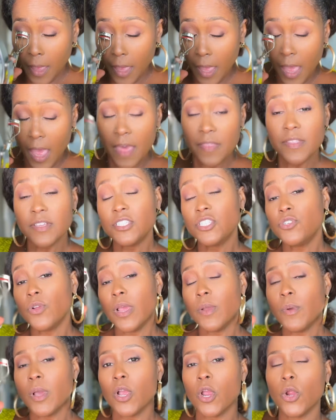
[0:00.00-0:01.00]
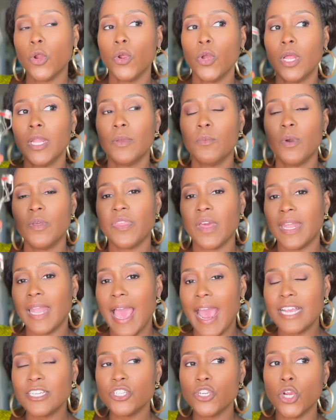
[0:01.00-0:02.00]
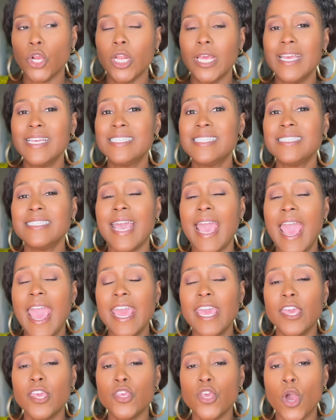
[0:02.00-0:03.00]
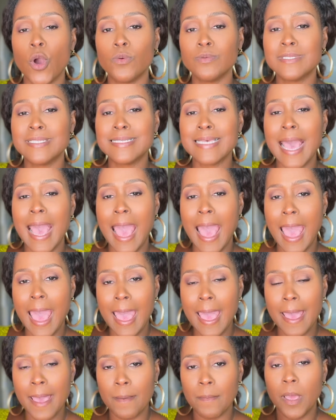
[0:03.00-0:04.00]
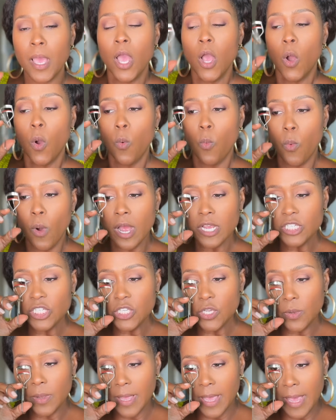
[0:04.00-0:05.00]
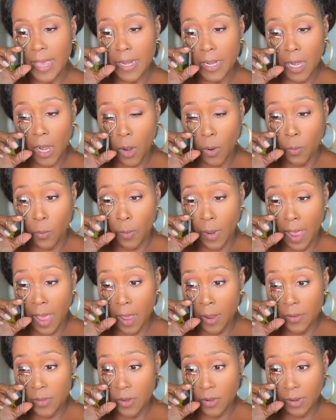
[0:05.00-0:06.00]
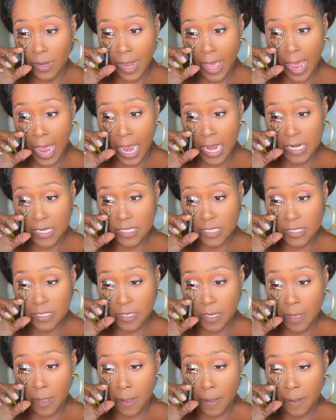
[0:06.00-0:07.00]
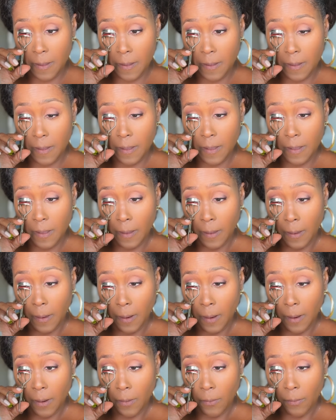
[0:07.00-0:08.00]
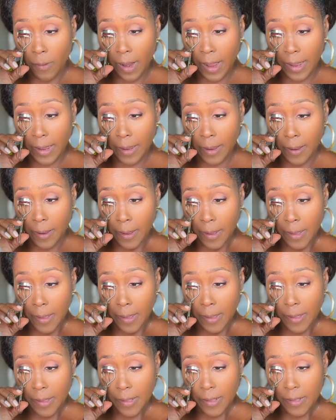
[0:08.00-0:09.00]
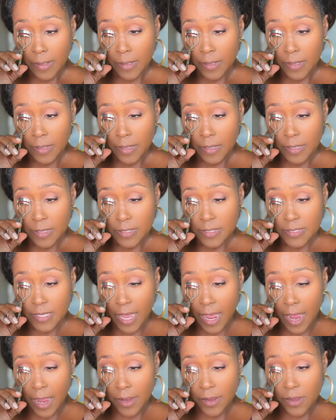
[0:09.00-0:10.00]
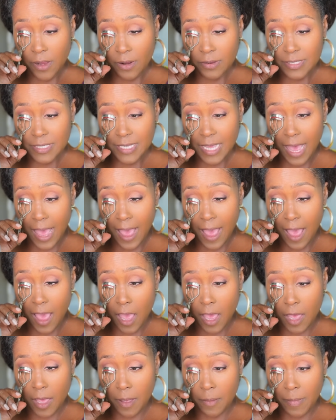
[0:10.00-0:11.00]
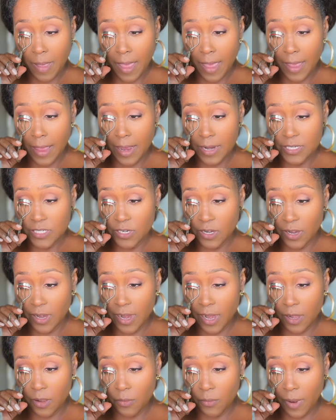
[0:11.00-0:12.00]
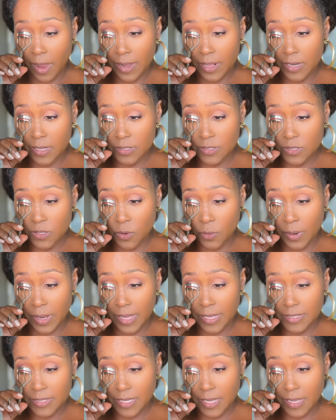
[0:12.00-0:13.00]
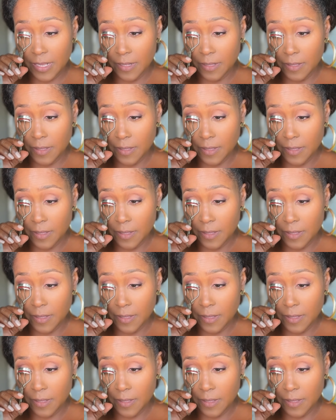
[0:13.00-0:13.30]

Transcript: And the trick with curling with a lash curler is take your time. Once you get it around your lash, right? Take your time as you're getting ready to squeeze it